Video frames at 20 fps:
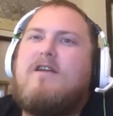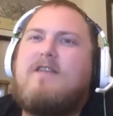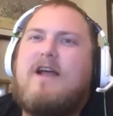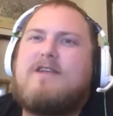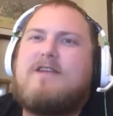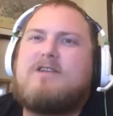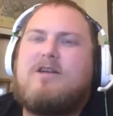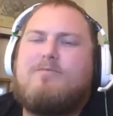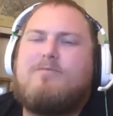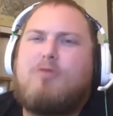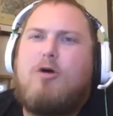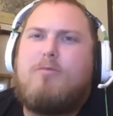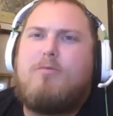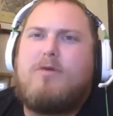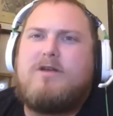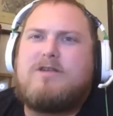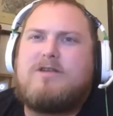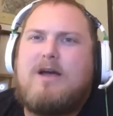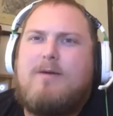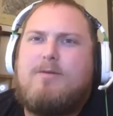that's an
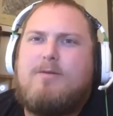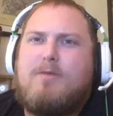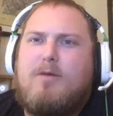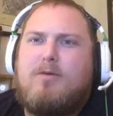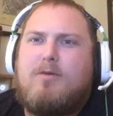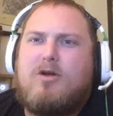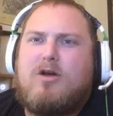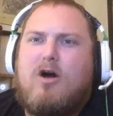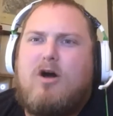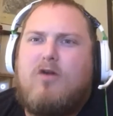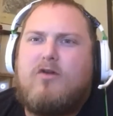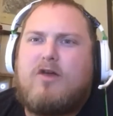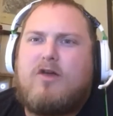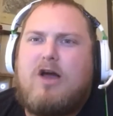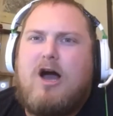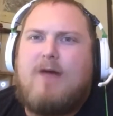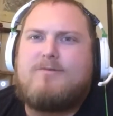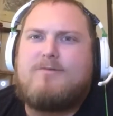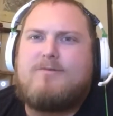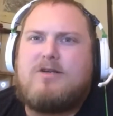appropriate time to be able to call the
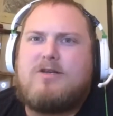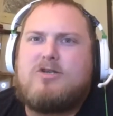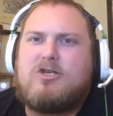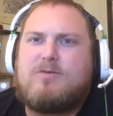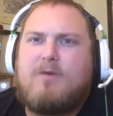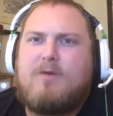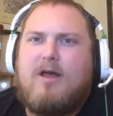cops and just be